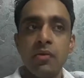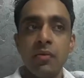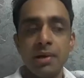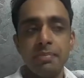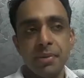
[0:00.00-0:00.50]

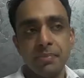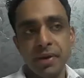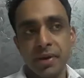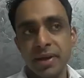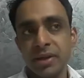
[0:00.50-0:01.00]
While
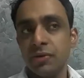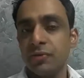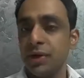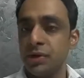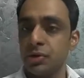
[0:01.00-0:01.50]
preparing your
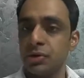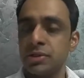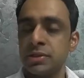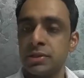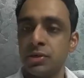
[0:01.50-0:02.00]

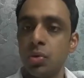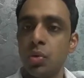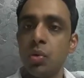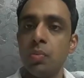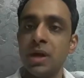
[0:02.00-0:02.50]
videos,
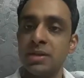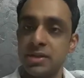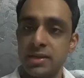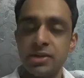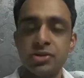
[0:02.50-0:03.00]
you
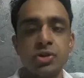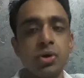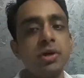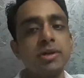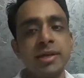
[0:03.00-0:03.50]
must
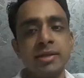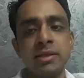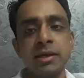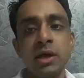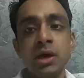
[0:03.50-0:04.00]
ensure that
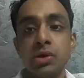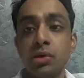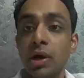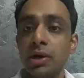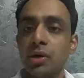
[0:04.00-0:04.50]

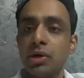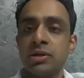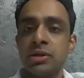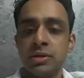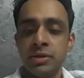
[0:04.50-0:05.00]
you are not
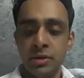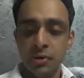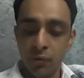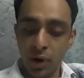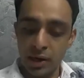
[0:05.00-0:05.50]

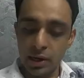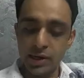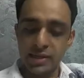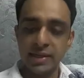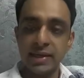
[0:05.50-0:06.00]

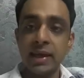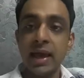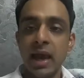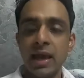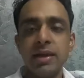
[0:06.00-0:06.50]
violating
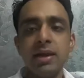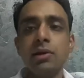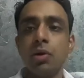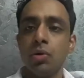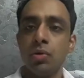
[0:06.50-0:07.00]
any
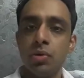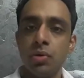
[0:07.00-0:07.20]
law,